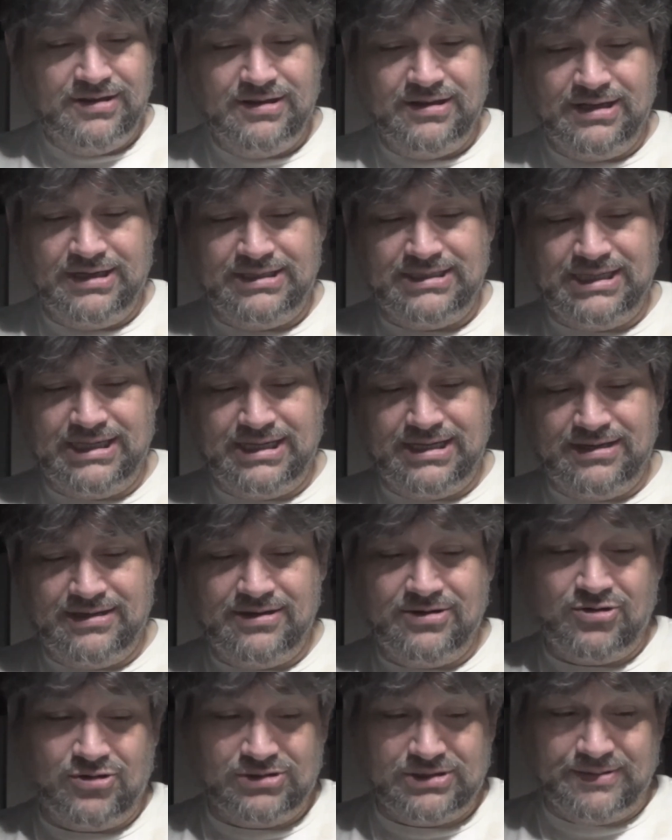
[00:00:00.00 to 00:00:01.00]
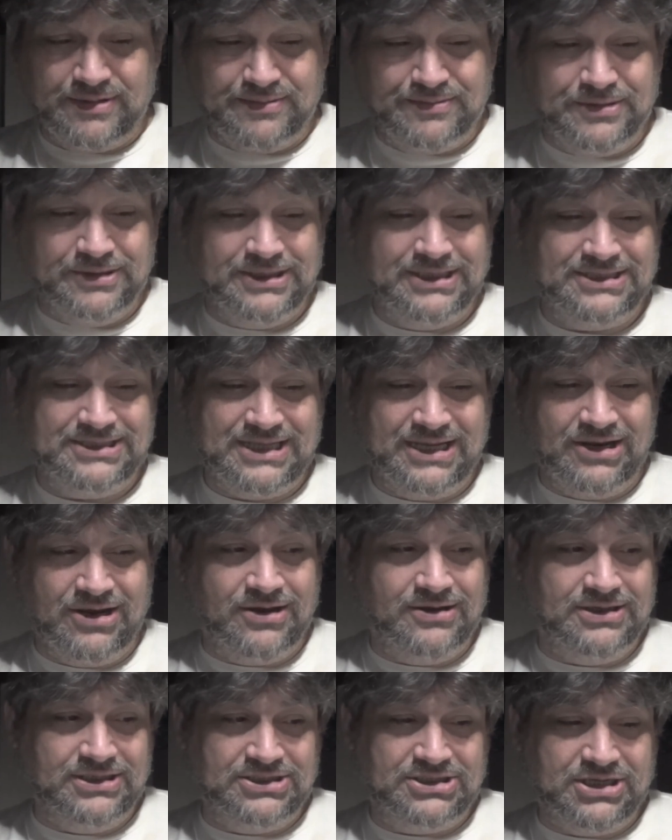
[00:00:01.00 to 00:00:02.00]
Like I said, of course I'm going to put this thing
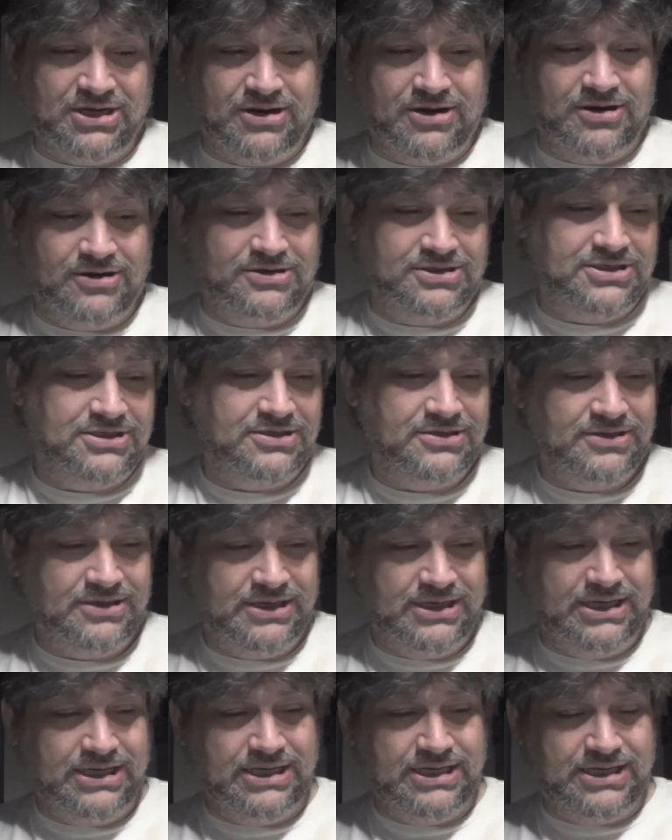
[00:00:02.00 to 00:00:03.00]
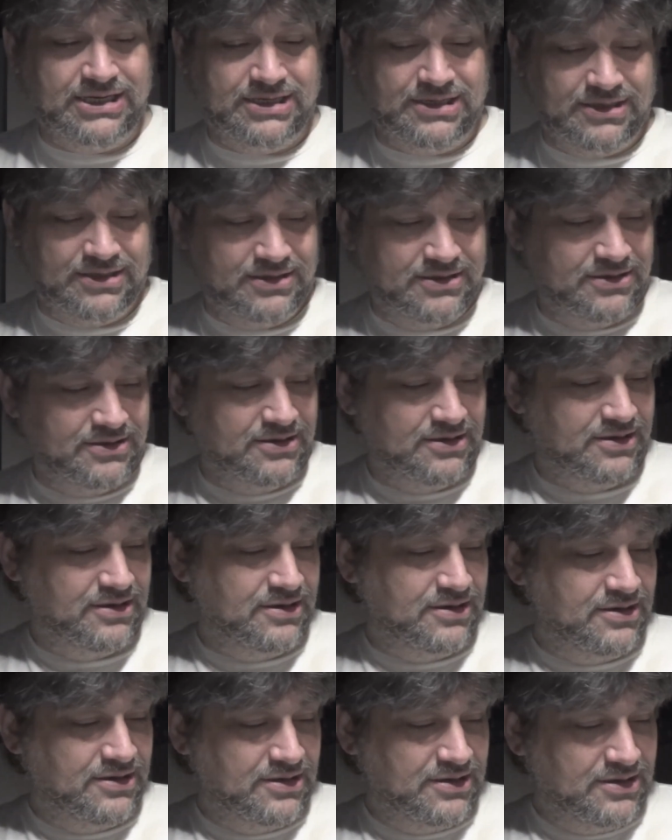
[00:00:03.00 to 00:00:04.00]
on to charge and
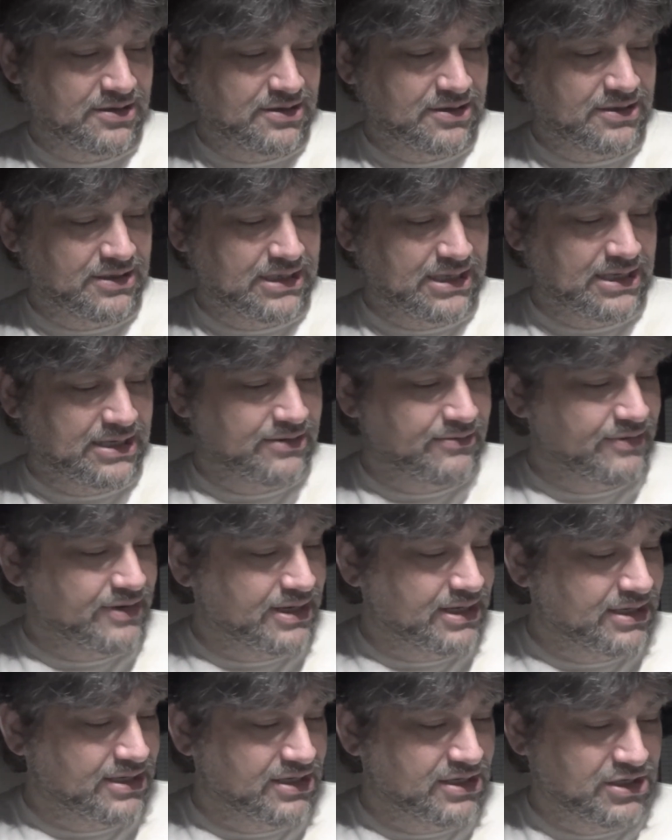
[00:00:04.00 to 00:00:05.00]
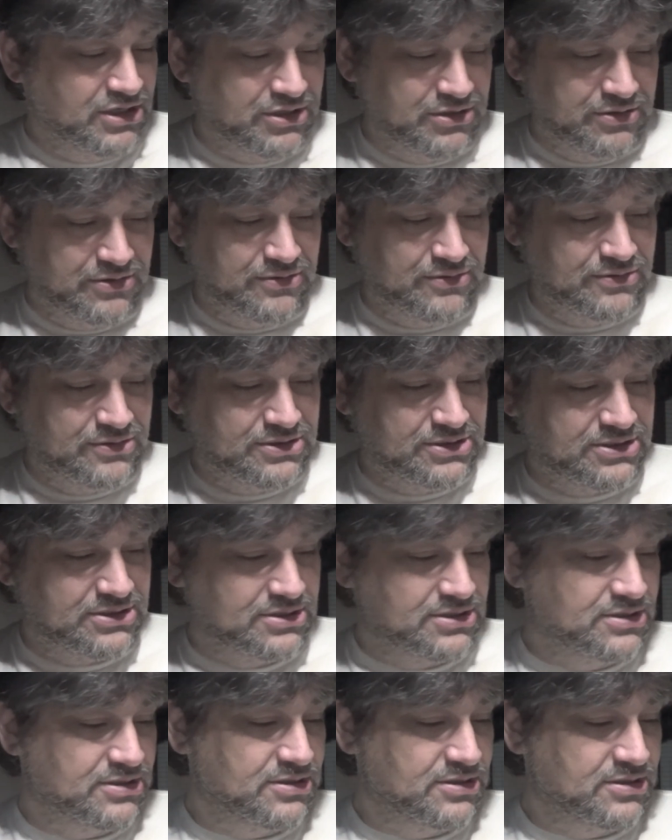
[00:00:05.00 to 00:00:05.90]
get it ready to use.